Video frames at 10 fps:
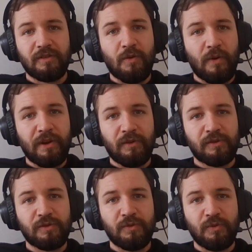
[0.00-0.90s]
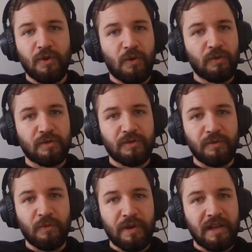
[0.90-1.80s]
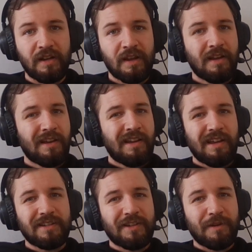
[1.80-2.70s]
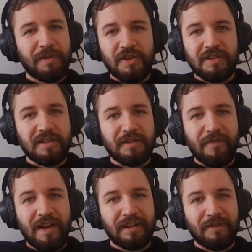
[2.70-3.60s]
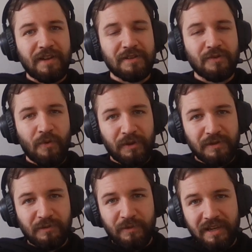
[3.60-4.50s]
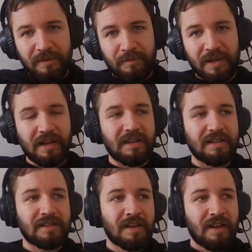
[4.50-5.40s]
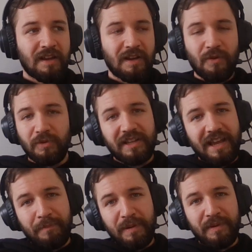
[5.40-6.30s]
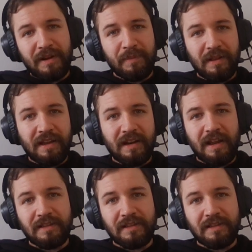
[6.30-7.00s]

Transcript: Oil to gold to wheat is going to be just as effective as oil to wheat because gold can't be manipulated.